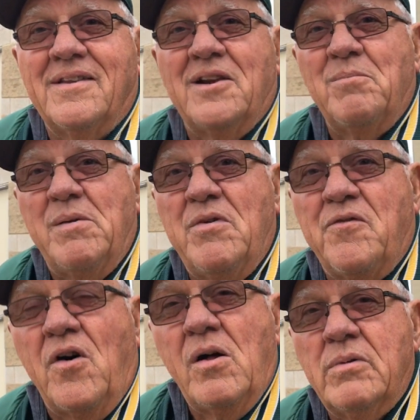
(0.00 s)
that'll maybe
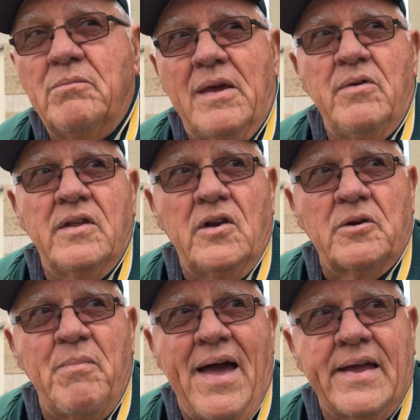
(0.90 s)
fall, but maybe they'll
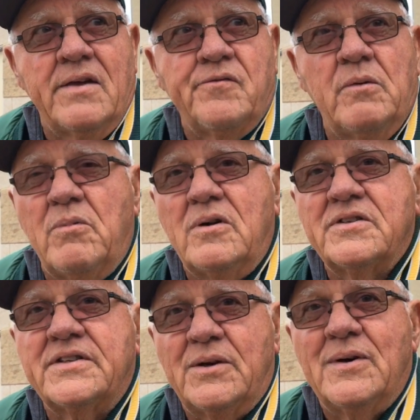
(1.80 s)
look back at football
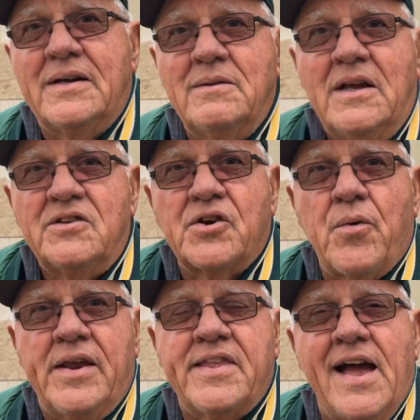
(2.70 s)
and say, well, it's a
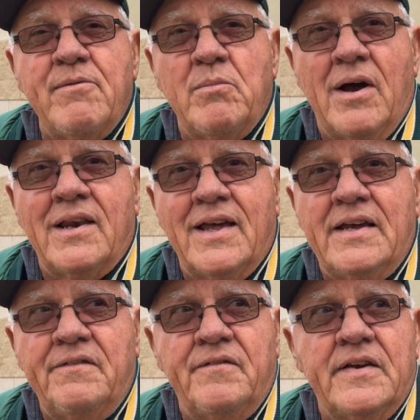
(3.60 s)
great time in my
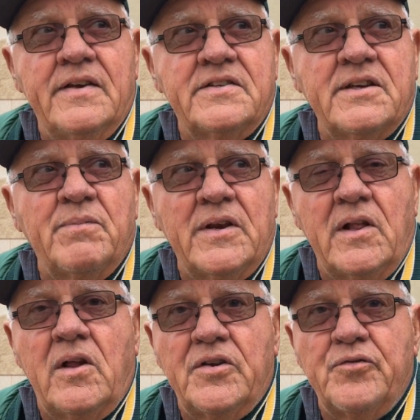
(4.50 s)
life, and it's something
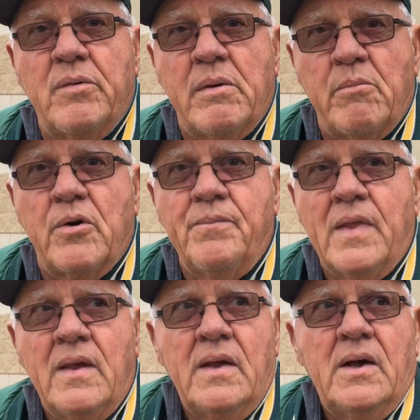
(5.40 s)
I'll always remember.
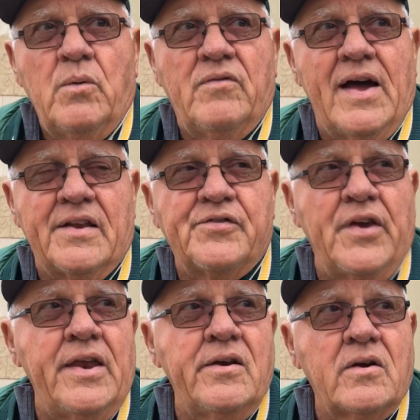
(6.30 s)
We've got a
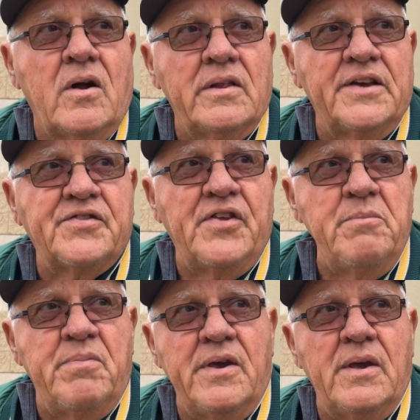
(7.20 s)
saying here called
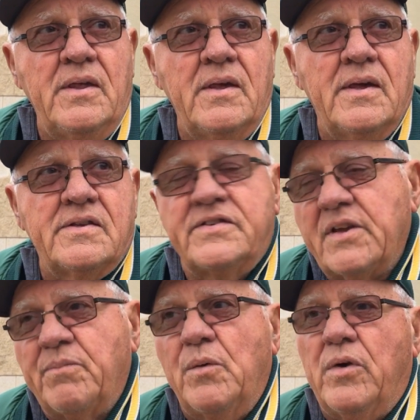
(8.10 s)
STP. It's
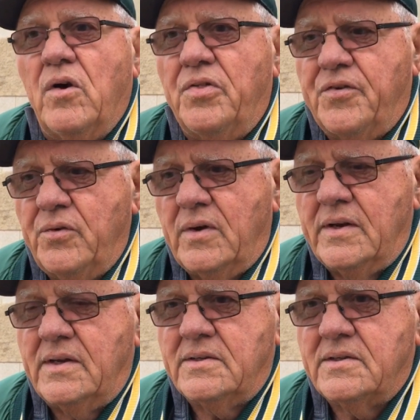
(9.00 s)
something we go through on
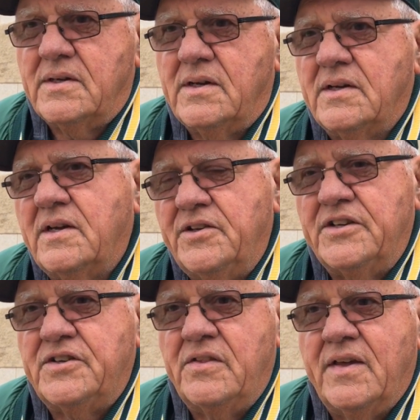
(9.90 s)
a, a
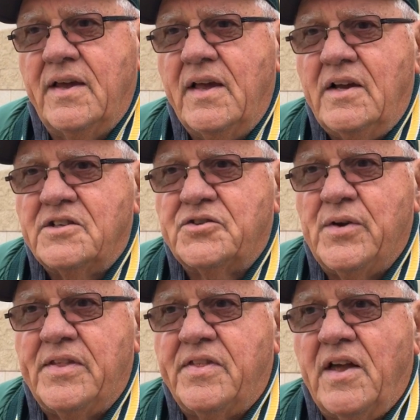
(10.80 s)
conditioning thing
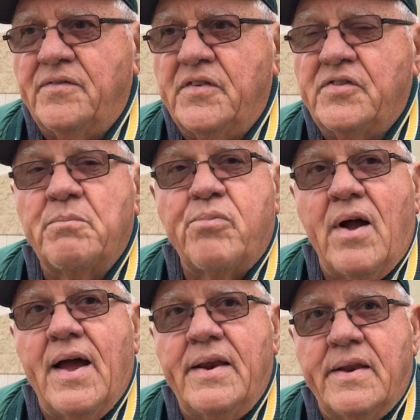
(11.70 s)
strength, toughness, and
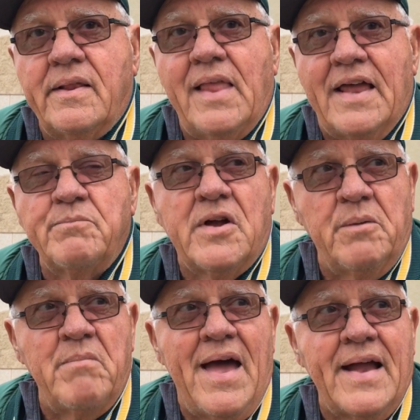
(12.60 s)
pride. And a lot of them
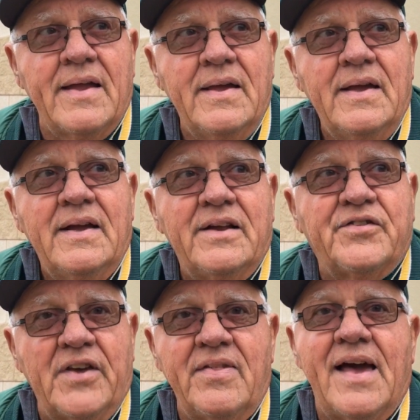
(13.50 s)
come back and
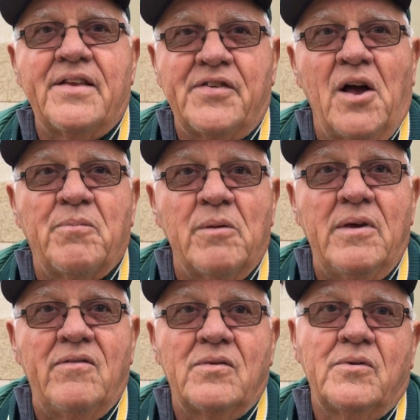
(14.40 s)
say that has helped them,
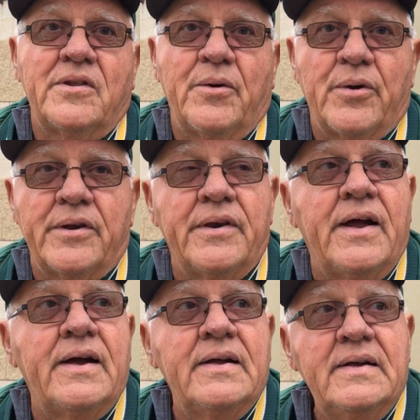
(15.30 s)
even when they were in
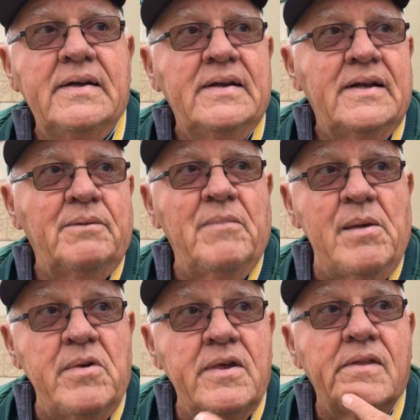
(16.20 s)
uh,
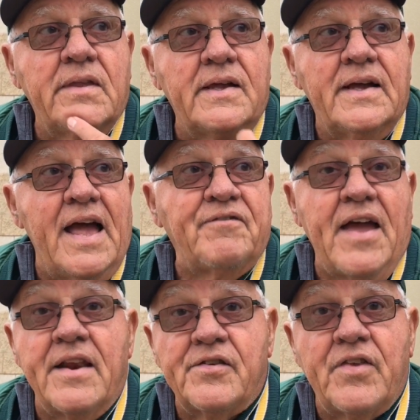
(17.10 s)
maybe in uh,
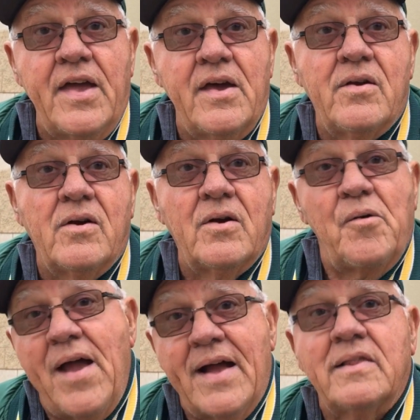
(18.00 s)
Afghanistan or
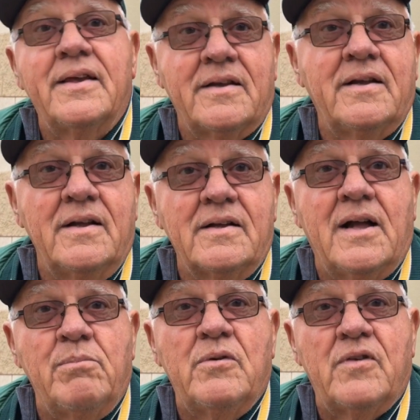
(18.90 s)
Iraq, like a
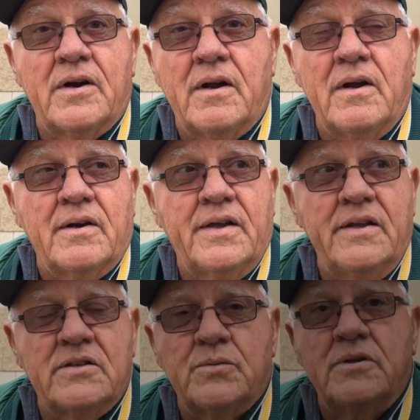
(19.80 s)
couple of our, our
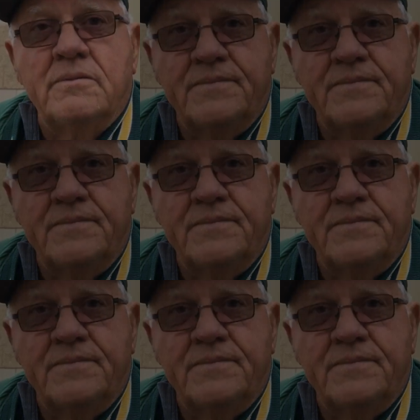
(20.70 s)
kids were.